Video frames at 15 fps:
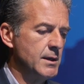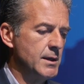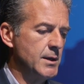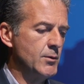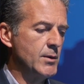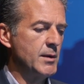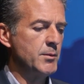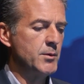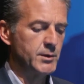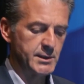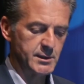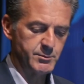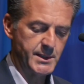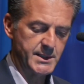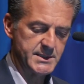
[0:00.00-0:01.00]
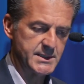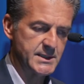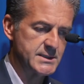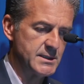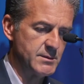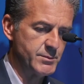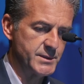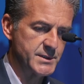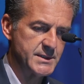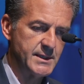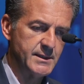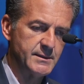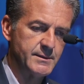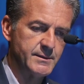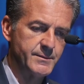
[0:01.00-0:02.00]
and 1 mutant by 16%.